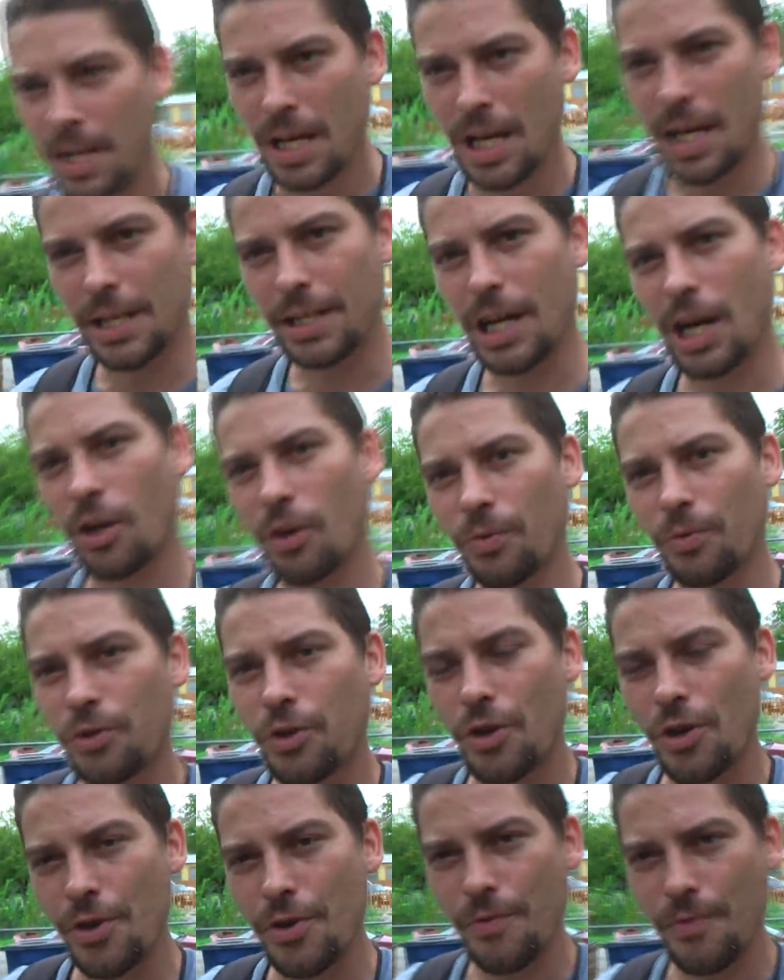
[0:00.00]
is I'll
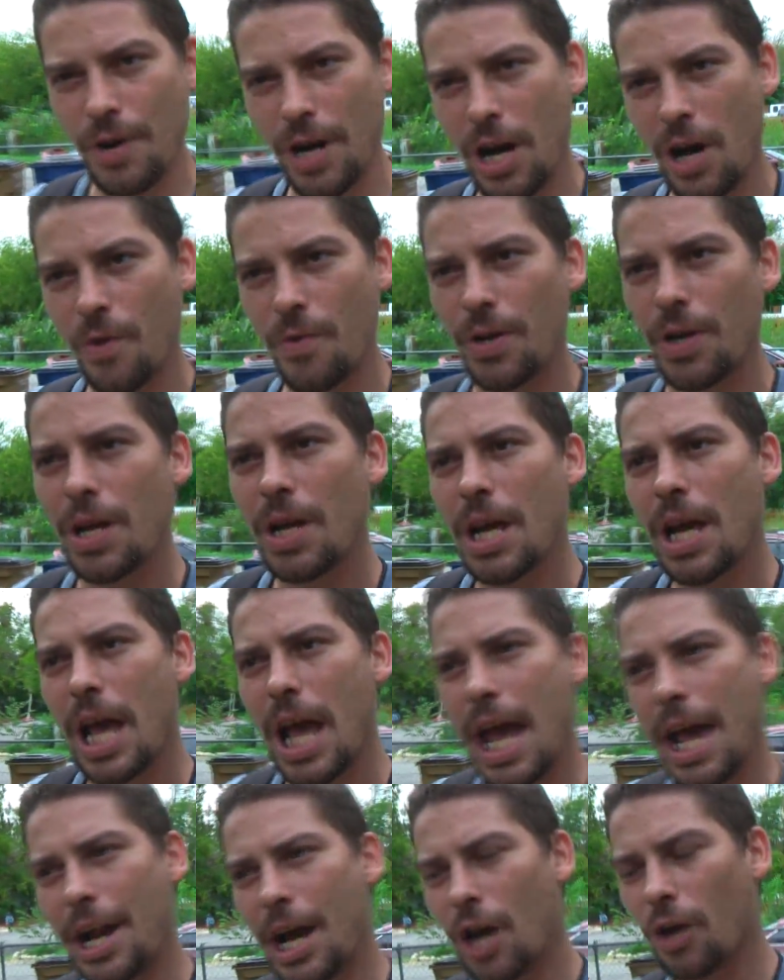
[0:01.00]
turn around
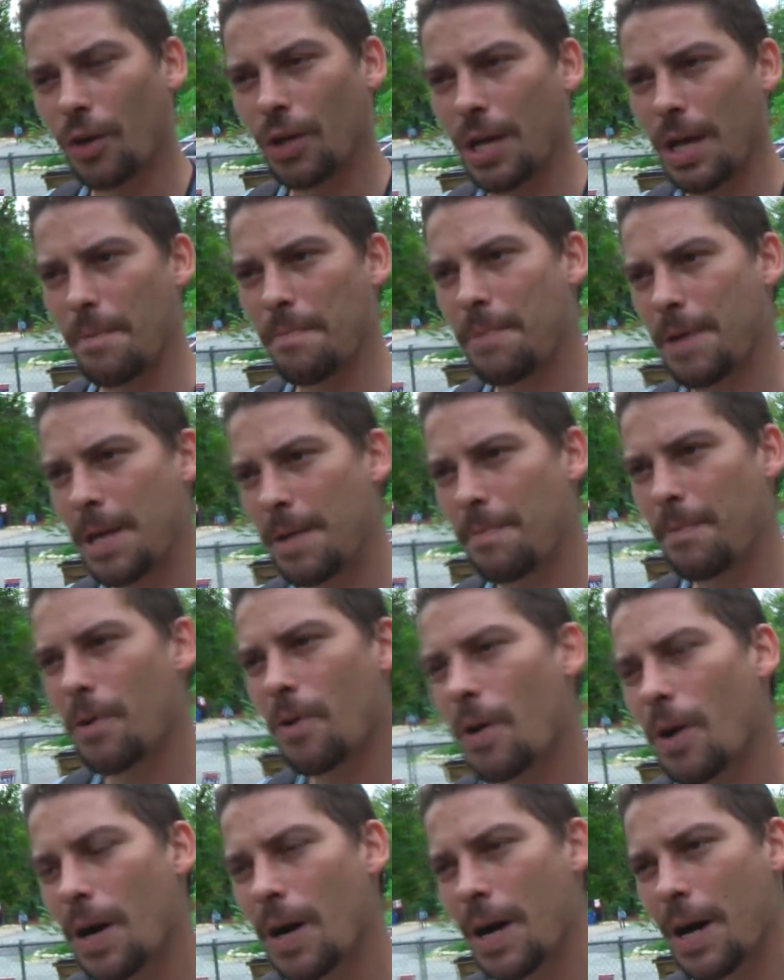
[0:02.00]
and I'll get
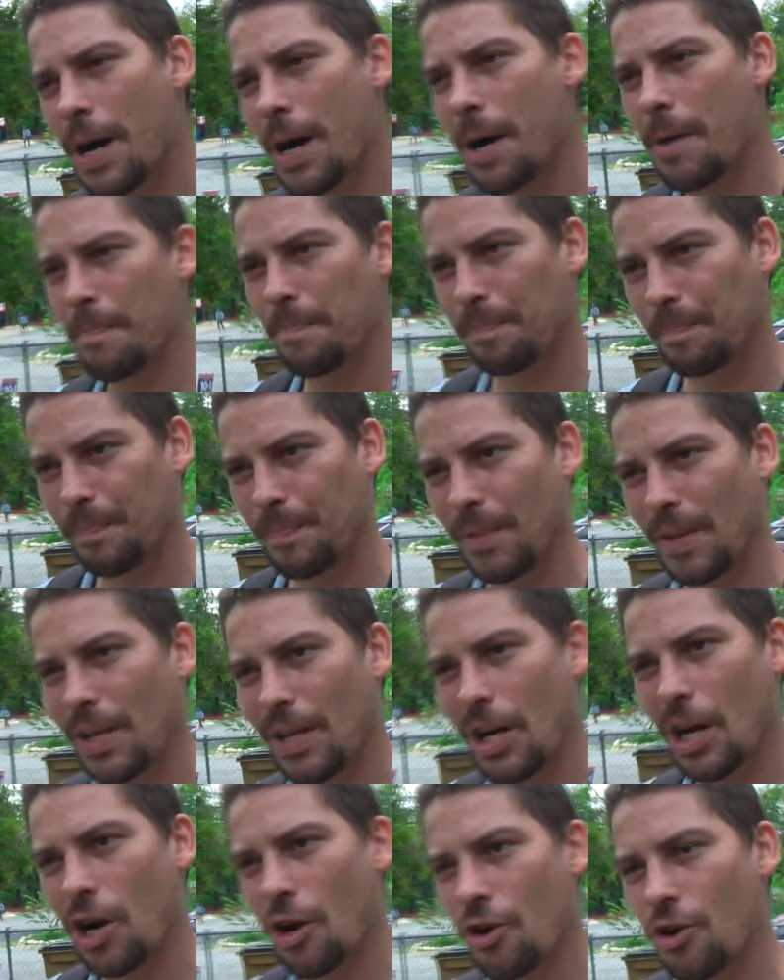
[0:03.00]
people,
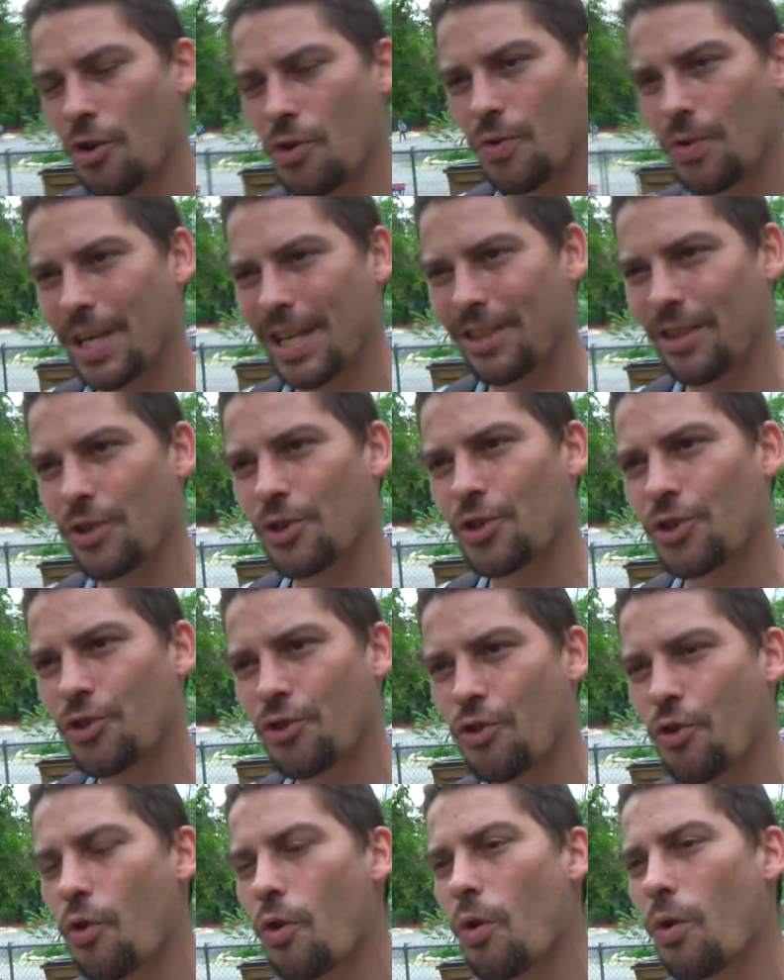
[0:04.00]
I'll go get their
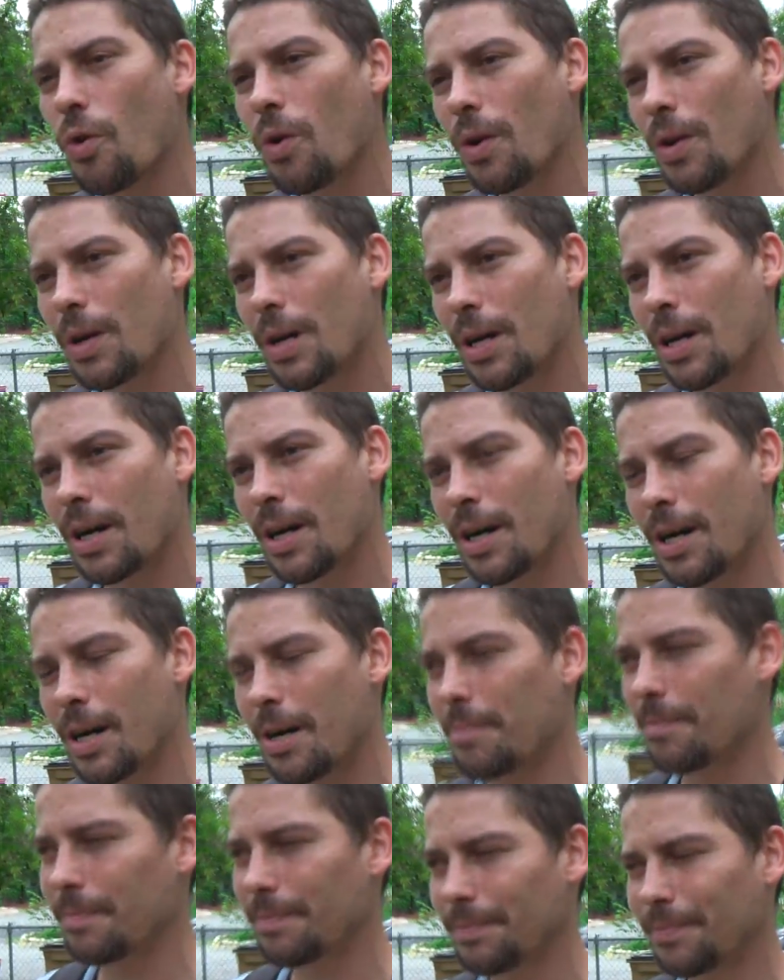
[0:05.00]
school
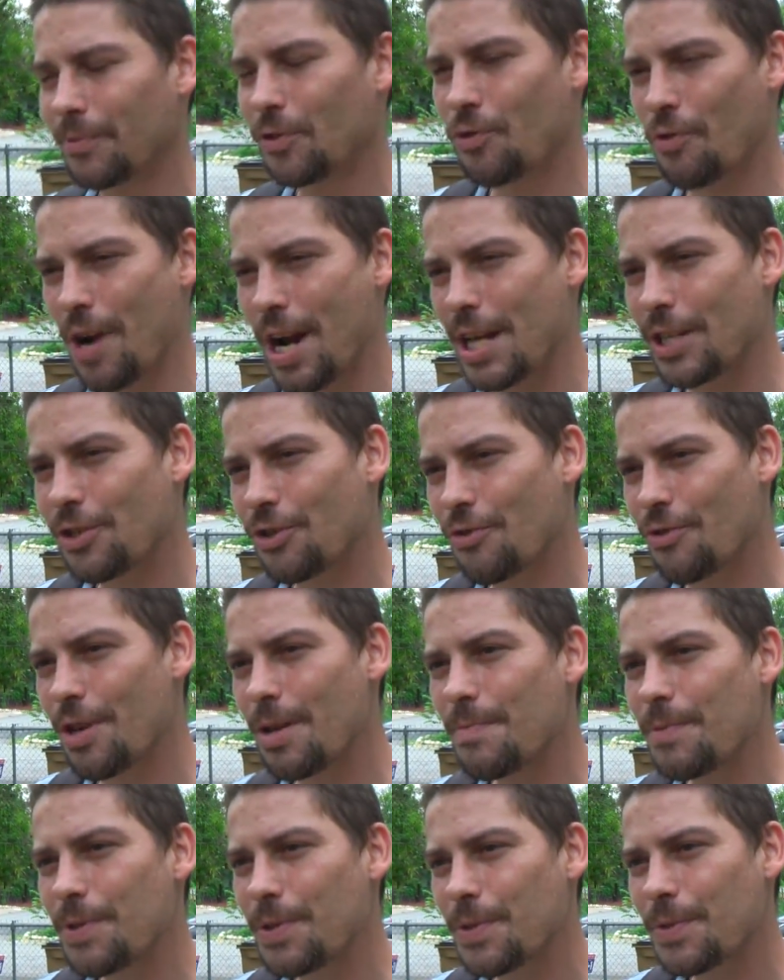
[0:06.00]

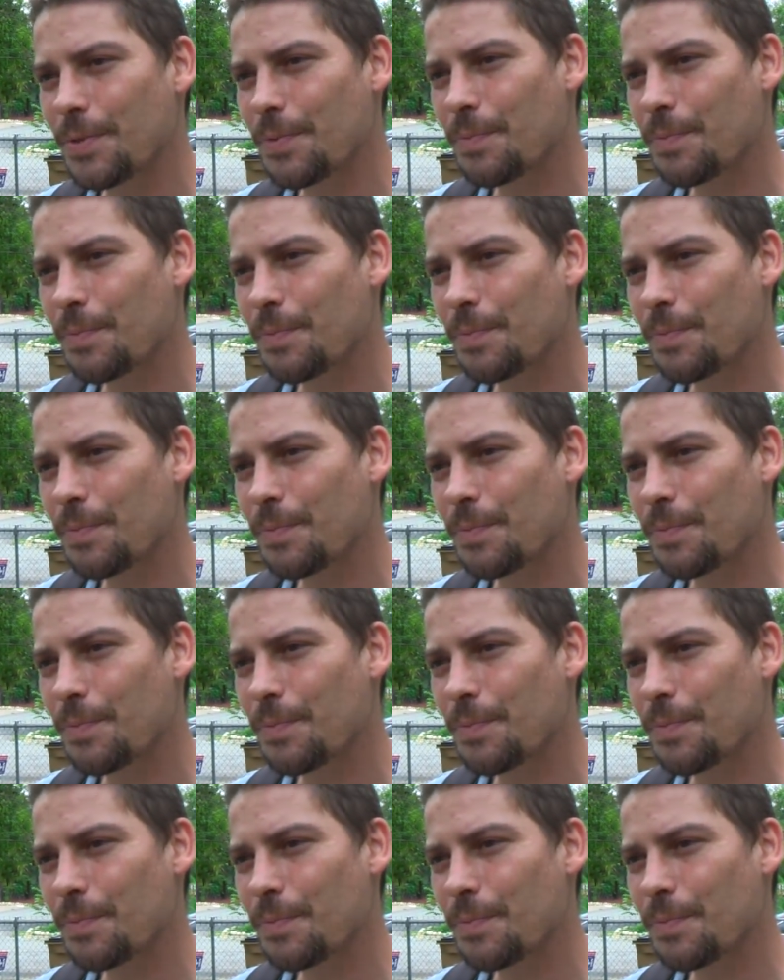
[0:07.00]
transcripts.